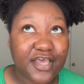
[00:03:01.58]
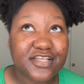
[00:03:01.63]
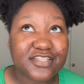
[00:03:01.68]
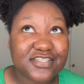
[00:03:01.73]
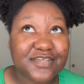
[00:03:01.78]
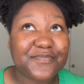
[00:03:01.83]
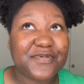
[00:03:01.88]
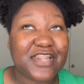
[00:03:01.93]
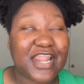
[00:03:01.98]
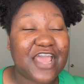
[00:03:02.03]
it's
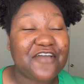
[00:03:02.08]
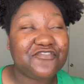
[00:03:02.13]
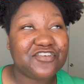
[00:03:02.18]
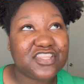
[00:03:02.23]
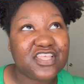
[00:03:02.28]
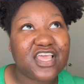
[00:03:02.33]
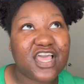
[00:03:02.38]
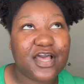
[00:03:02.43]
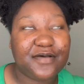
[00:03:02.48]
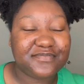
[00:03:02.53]
been
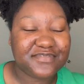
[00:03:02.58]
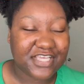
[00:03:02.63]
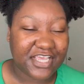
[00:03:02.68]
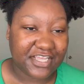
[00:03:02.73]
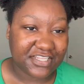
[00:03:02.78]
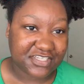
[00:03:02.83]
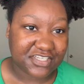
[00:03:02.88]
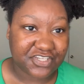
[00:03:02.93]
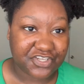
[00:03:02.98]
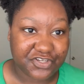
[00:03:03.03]
everything up to
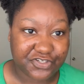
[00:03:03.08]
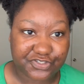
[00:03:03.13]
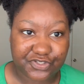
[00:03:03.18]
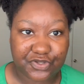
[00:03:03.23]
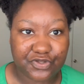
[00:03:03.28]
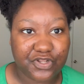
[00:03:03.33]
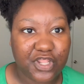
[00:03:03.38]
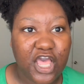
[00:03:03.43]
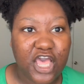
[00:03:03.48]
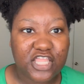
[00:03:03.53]
18 years
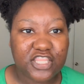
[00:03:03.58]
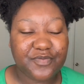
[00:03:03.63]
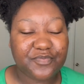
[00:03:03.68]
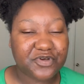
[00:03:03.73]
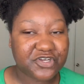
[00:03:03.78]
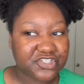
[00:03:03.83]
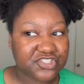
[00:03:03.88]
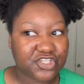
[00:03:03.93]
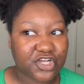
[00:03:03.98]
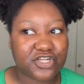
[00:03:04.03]
old. The
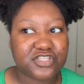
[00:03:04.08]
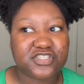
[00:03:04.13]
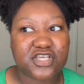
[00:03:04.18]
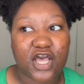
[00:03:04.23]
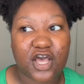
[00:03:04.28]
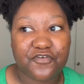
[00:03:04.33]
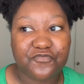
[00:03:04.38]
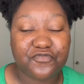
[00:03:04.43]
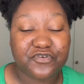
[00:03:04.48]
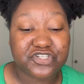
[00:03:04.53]
book starts
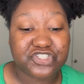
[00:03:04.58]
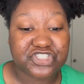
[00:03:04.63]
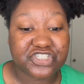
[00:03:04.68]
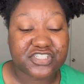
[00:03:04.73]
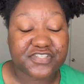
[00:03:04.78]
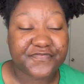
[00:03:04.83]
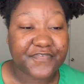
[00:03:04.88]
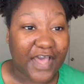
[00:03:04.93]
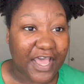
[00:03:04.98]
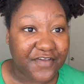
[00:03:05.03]
off when
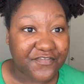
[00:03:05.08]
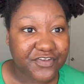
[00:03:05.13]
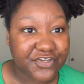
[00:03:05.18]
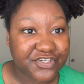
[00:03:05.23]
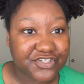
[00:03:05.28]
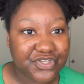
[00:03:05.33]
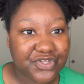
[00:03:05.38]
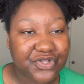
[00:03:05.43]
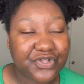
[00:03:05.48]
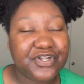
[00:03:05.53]
she's 5
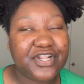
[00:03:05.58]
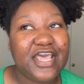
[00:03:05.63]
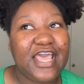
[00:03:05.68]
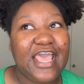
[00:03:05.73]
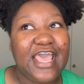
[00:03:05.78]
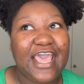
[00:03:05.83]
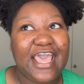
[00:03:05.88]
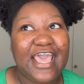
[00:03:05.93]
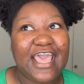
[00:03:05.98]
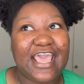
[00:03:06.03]
years old,
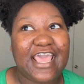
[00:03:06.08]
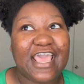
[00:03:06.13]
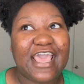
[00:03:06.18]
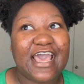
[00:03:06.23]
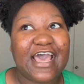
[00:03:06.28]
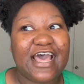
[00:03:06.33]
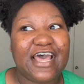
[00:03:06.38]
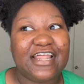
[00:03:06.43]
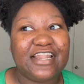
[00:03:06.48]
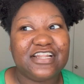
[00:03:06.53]

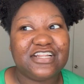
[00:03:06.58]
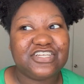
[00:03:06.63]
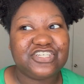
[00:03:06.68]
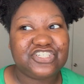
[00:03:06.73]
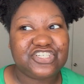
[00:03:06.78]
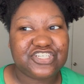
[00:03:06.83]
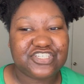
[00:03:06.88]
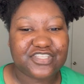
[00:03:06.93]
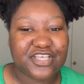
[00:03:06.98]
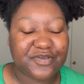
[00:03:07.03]
and
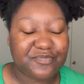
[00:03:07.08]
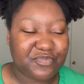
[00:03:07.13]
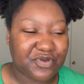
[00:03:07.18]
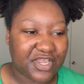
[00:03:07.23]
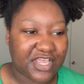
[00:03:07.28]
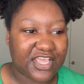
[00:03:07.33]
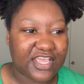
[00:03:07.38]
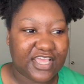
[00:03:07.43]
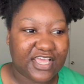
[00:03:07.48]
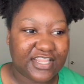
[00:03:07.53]
she's like
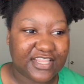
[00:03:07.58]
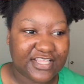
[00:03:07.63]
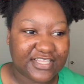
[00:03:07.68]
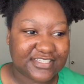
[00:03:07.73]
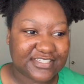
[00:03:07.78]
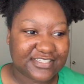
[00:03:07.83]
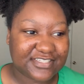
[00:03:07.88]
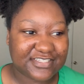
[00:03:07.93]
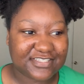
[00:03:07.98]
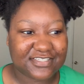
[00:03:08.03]
bringing in
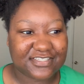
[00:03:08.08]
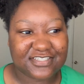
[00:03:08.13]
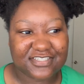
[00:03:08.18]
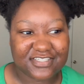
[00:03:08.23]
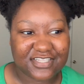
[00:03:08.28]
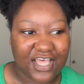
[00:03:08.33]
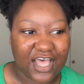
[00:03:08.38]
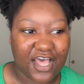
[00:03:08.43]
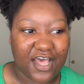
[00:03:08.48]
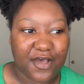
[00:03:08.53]
this
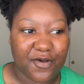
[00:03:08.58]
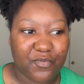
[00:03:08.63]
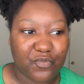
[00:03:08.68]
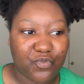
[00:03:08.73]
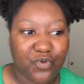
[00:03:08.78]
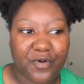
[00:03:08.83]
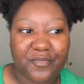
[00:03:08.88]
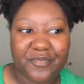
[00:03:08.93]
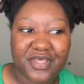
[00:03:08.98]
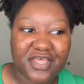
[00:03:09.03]

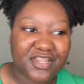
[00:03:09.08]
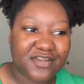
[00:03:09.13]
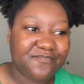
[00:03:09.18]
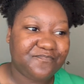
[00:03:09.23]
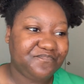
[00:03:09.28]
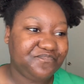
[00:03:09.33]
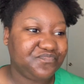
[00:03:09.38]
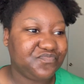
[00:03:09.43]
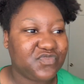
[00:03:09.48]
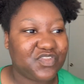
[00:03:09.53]

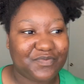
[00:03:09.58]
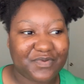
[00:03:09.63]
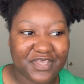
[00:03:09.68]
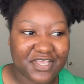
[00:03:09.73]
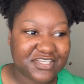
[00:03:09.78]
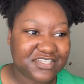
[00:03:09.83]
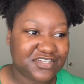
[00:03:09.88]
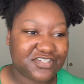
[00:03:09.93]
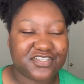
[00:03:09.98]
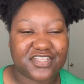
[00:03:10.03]
woman,
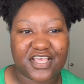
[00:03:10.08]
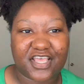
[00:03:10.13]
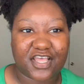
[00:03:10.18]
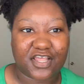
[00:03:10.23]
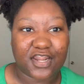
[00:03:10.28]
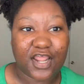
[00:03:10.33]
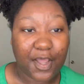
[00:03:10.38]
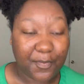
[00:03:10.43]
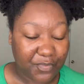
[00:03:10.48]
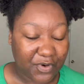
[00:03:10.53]
because there's like
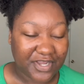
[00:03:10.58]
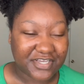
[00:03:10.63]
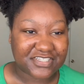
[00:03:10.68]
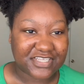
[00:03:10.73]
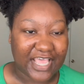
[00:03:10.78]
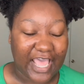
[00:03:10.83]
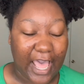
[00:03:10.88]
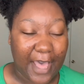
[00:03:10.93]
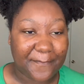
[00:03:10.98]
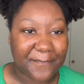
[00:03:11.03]
an
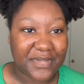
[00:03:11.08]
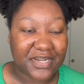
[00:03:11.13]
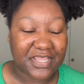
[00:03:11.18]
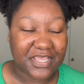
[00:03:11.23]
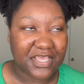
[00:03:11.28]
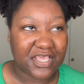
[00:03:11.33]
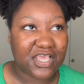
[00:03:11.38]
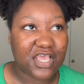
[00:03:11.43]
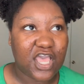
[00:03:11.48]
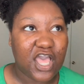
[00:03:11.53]
uprising
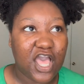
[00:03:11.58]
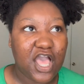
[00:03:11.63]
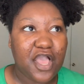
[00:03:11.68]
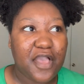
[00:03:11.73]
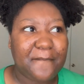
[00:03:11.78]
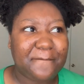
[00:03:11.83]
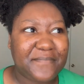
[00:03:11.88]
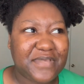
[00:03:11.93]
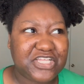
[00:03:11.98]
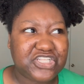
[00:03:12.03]
happening
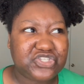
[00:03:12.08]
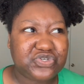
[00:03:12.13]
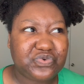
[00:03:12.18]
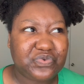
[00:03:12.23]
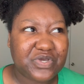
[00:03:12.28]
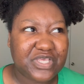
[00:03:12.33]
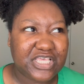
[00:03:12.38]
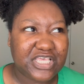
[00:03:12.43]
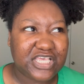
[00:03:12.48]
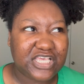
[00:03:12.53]

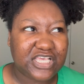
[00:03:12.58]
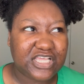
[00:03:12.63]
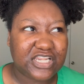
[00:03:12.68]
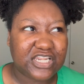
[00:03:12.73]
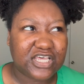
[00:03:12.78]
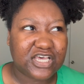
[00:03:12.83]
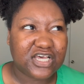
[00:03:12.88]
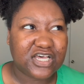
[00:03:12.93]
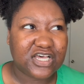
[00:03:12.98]
between,